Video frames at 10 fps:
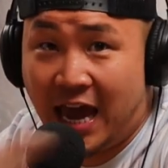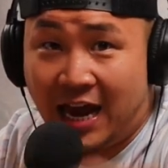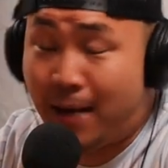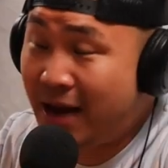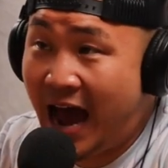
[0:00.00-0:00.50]

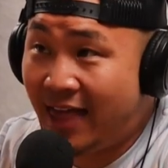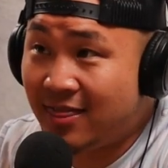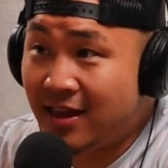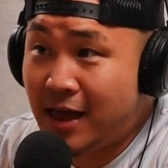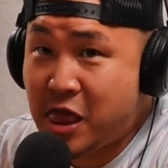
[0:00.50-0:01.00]
Yang. I'm not
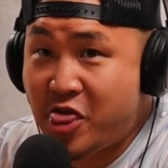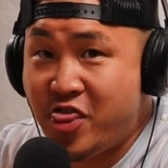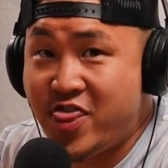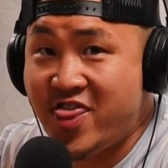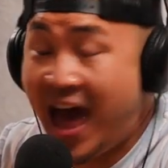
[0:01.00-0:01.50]

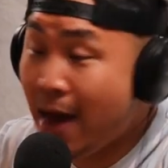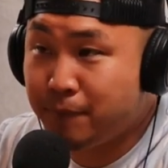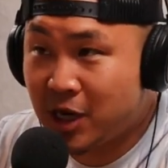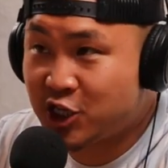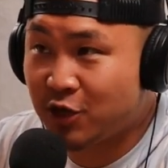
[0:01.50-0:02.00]

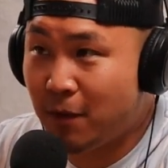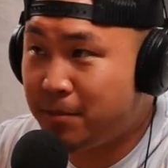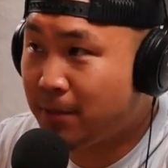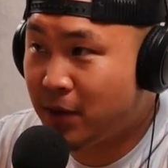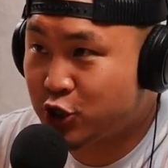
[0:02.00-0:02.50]
that much of Jeff
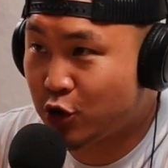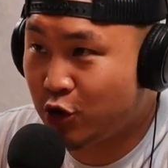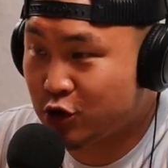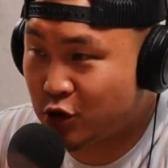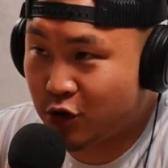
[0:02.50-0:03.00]
a big Yang picture
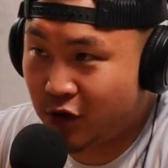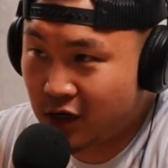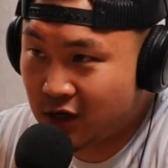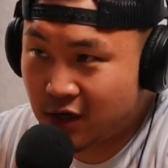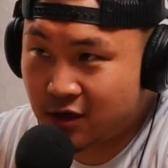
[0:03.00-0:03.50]
cultural the, critic, the, you